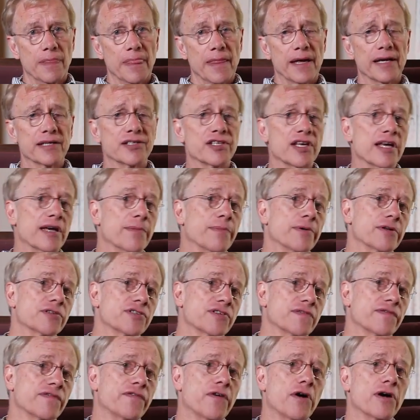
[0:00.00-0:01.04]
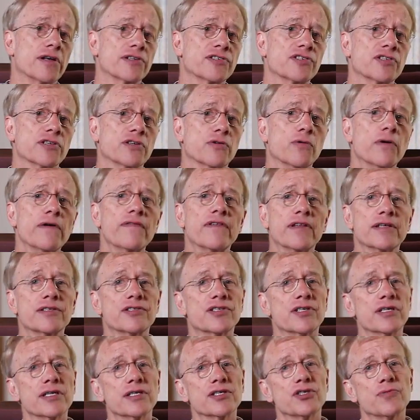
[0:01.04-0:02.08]
Examples of false
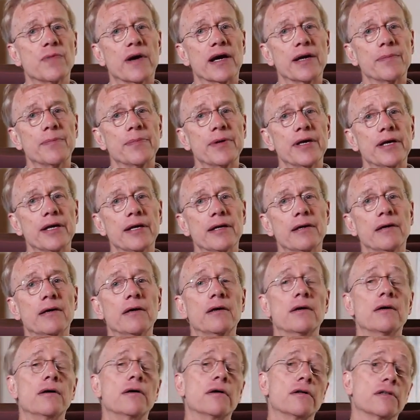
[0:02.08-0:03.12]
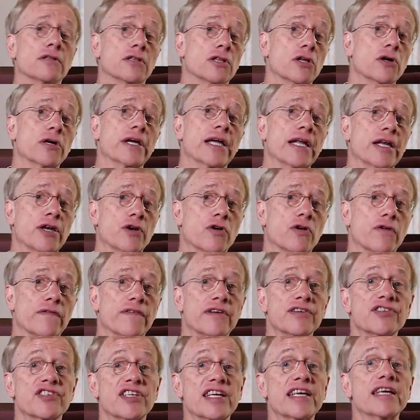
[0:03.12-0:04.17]
equivalencies might be looking
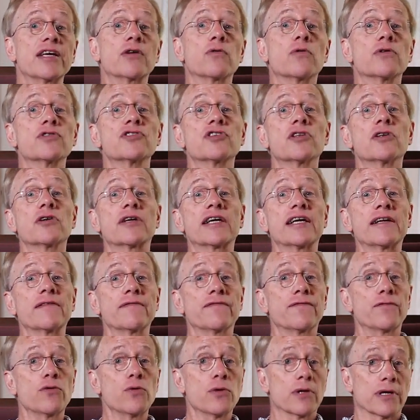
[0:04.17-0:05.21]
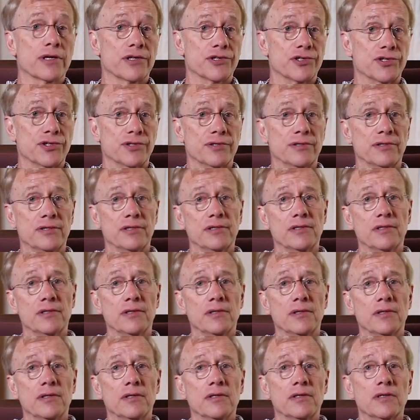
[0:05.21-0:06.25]
nervous equals looking foolish,
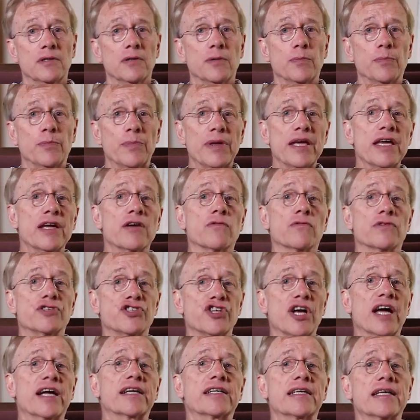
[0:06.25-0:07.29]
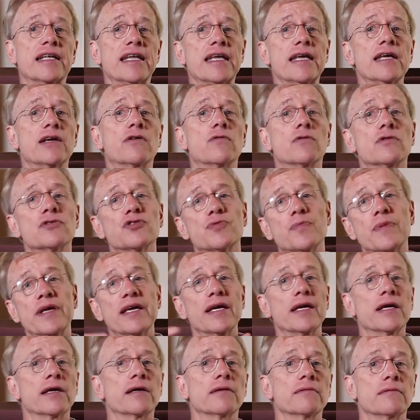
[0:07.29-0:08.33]
being rejected equals
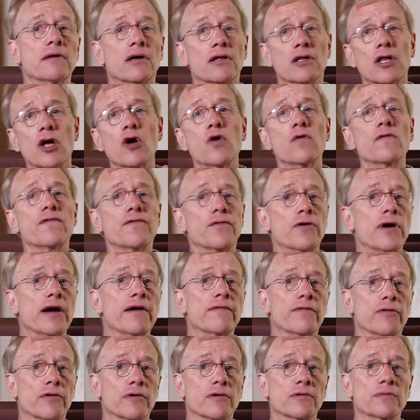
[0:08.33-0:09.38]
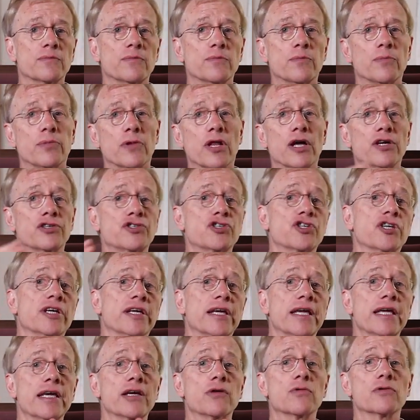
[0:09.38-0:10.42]
being alone forever, blushing
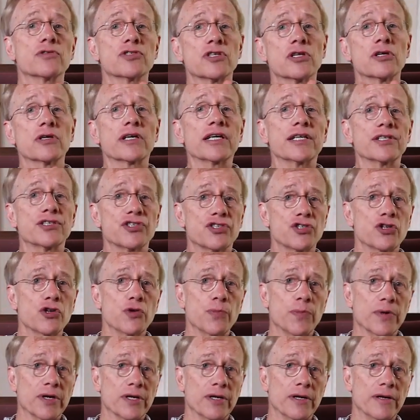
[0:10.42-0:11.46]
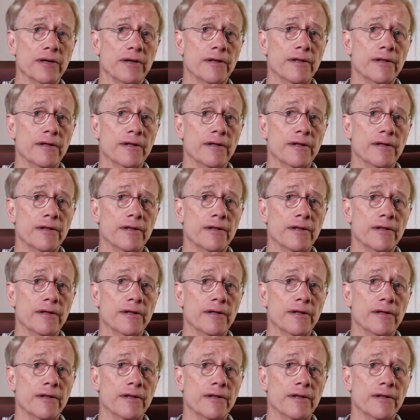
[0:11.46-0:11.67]
equals looking stupid,